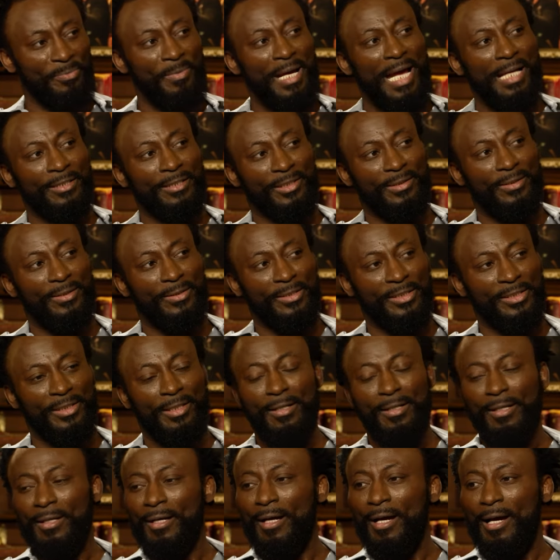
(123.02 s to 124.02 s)
Basterds.
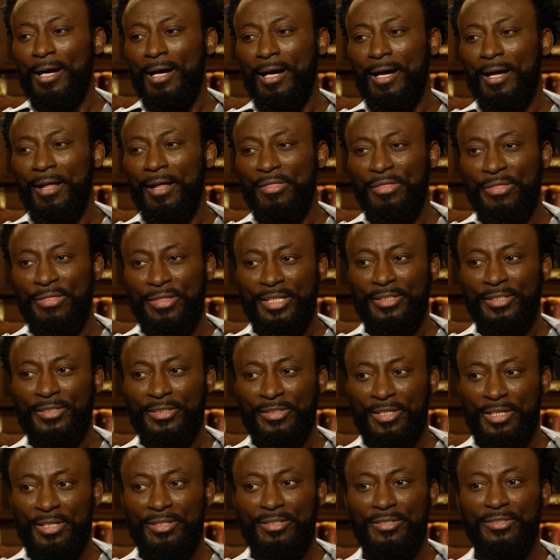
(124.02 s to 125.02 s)

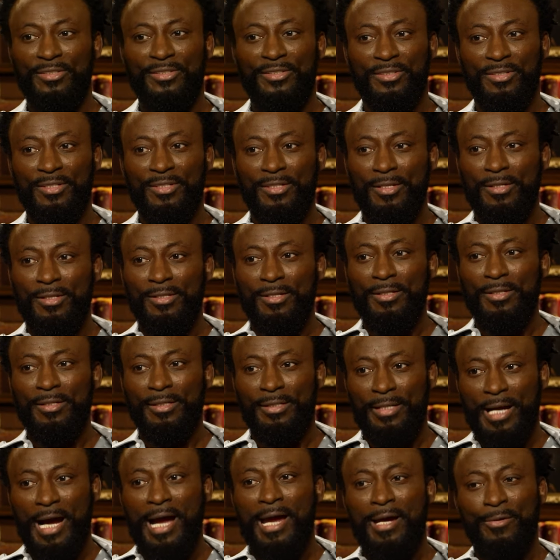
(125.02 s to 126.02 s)
This is
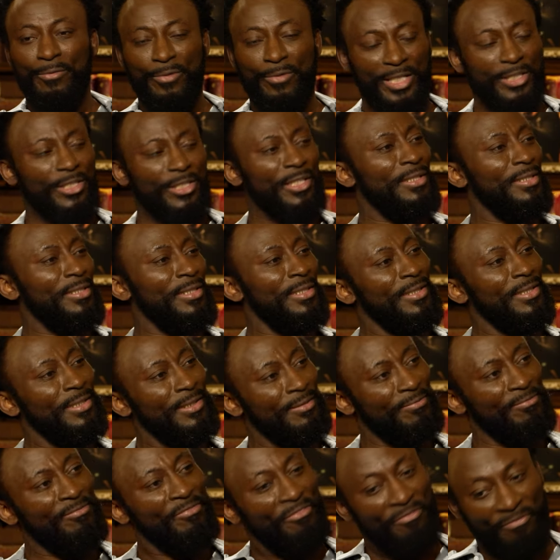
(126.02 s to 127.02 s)
Guy
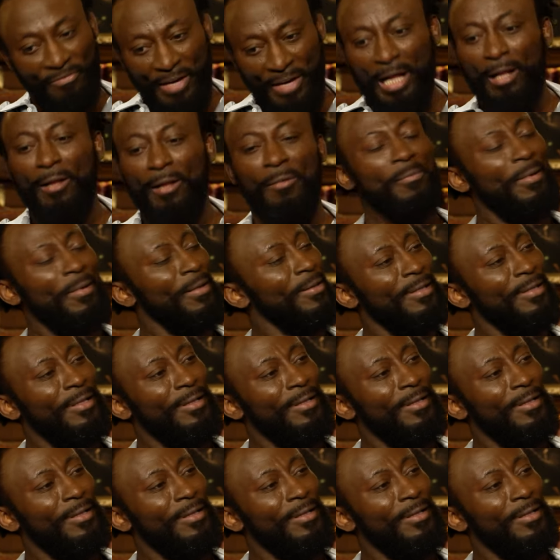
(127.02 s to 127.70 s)
Ritchie's film.